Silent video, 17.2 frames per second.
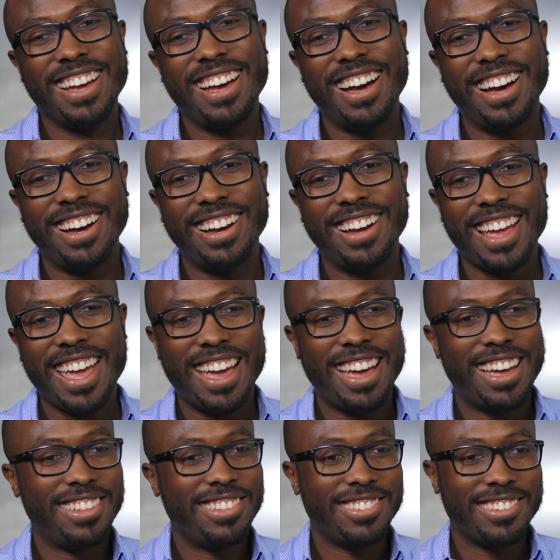
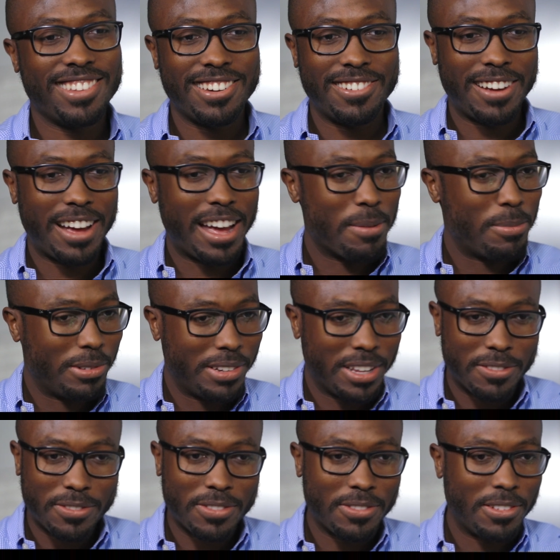And I
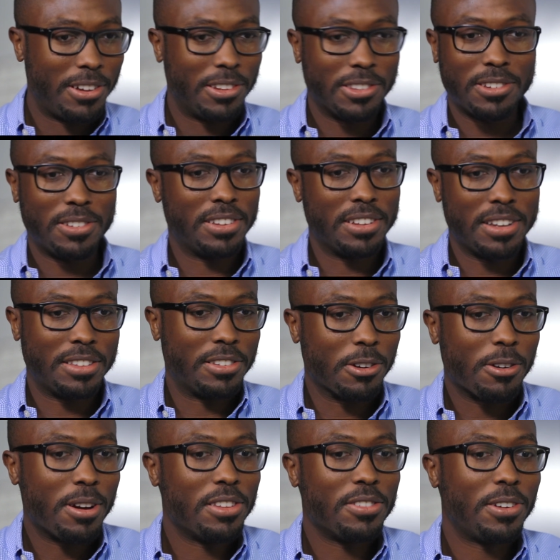believe also as a
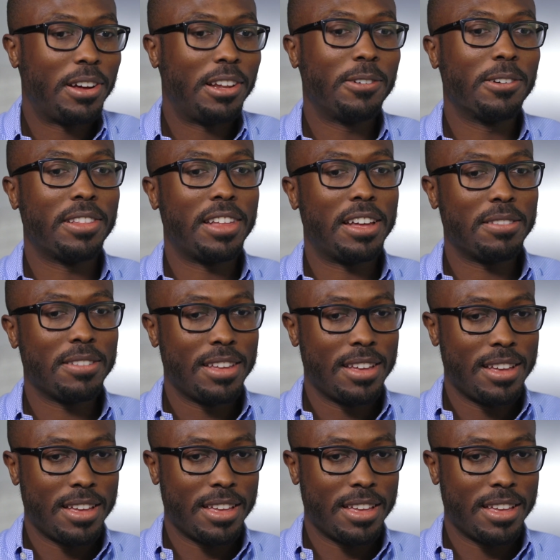Christ follower that